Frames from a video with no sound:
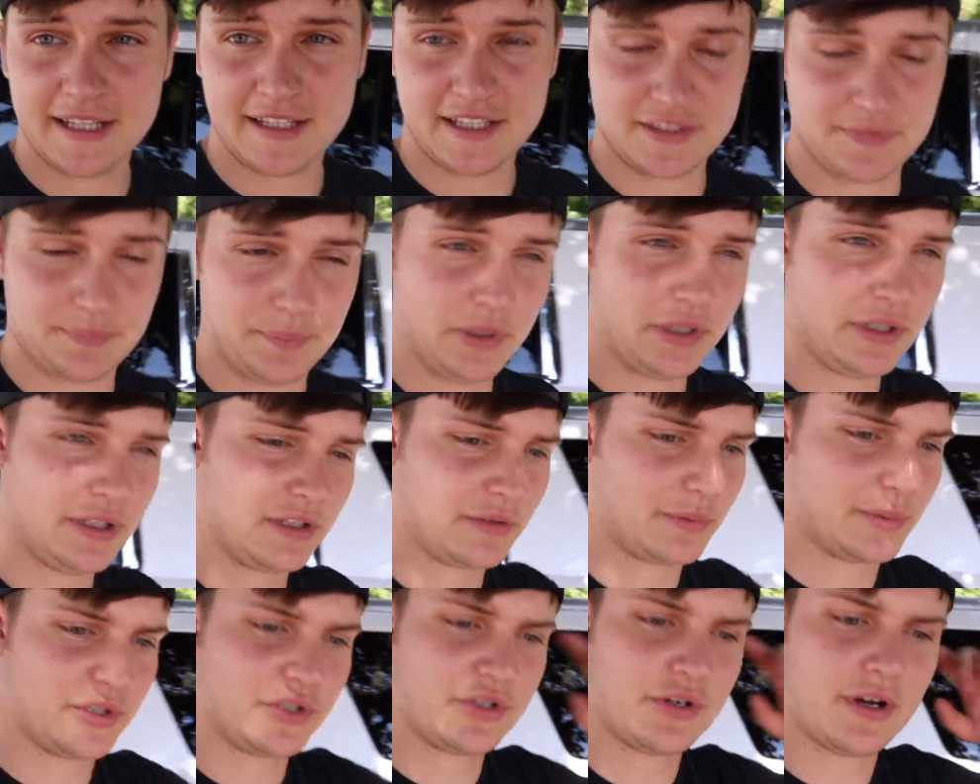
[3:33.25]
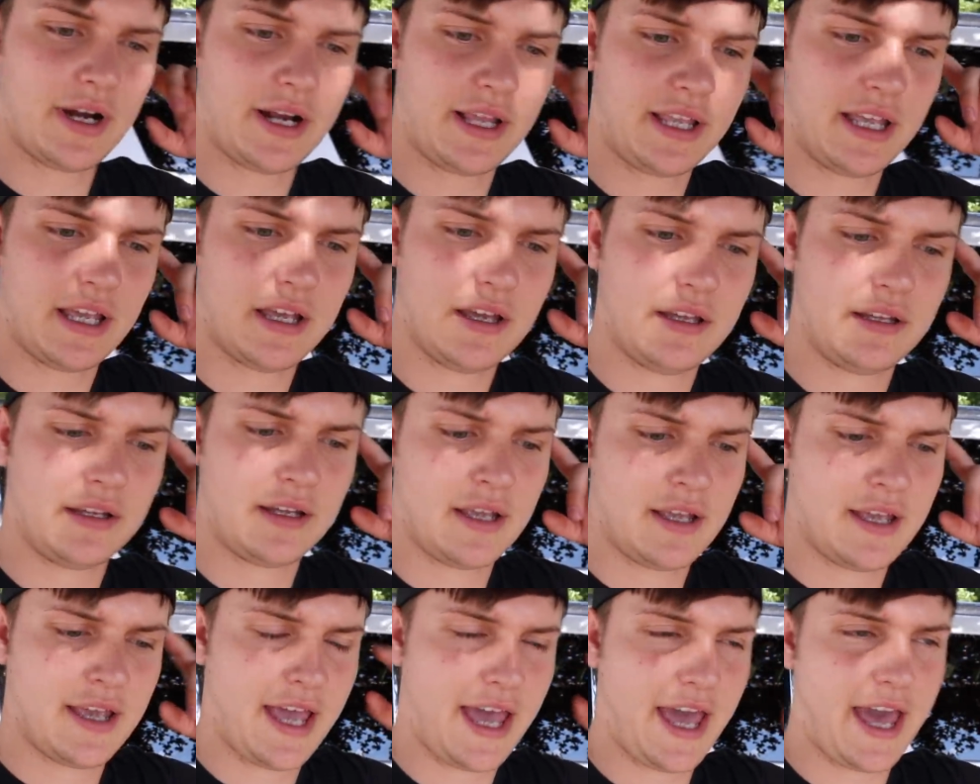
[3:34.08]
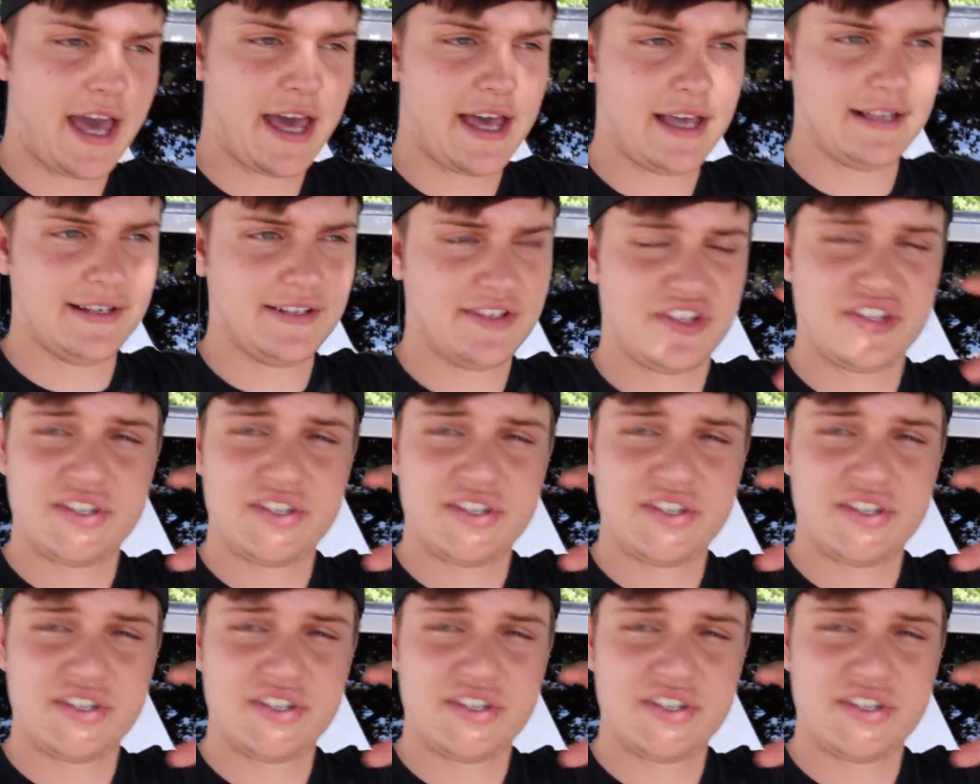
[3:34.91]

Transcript: And this building we're trying to get has